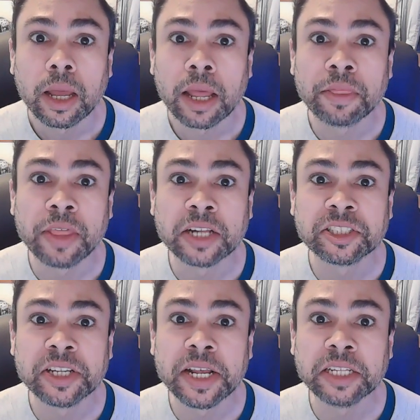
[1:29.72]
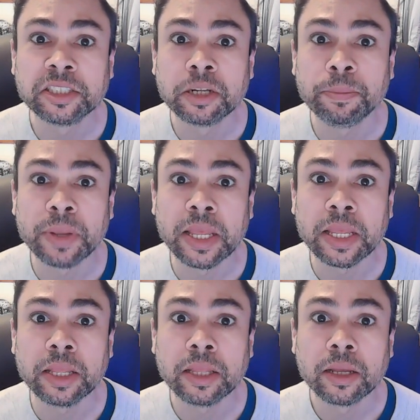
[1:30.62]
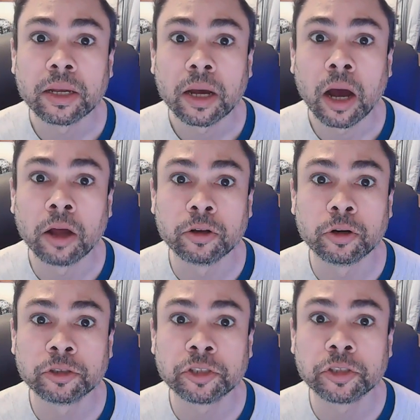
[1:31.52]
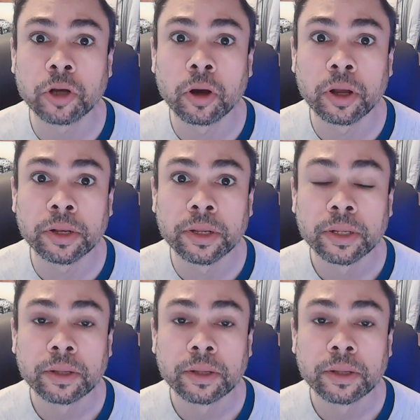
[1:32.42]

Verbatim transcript: And this needs to be understood